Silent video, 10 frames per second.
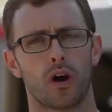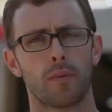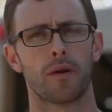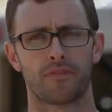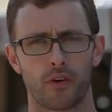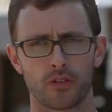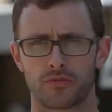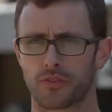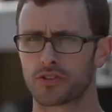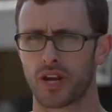I'm up first,
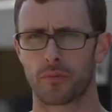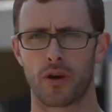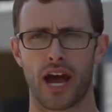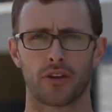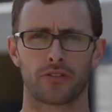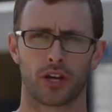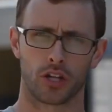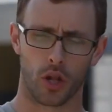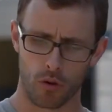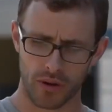first time around. They're
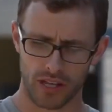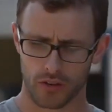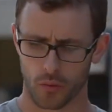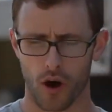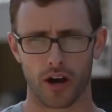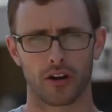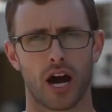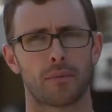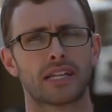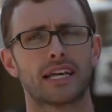gonna lower me into the water.
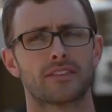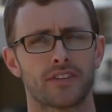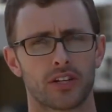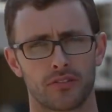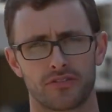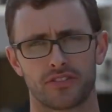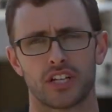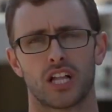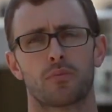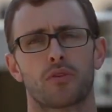I'm gonna let the vehicle
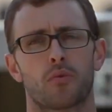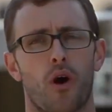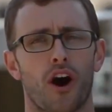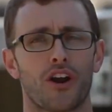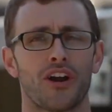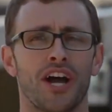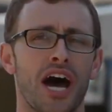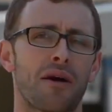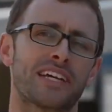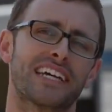fill up with water.
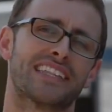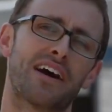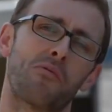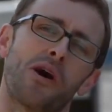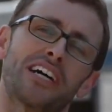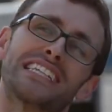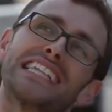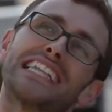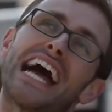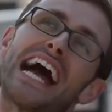I'm gonna get that
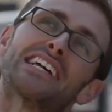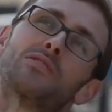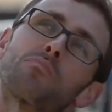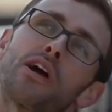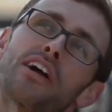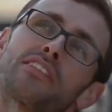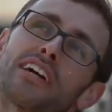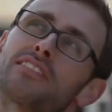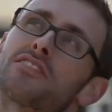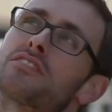one last breath
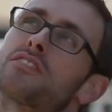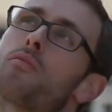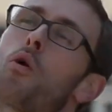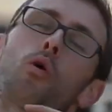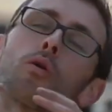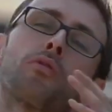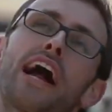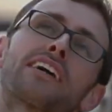like this is some horrible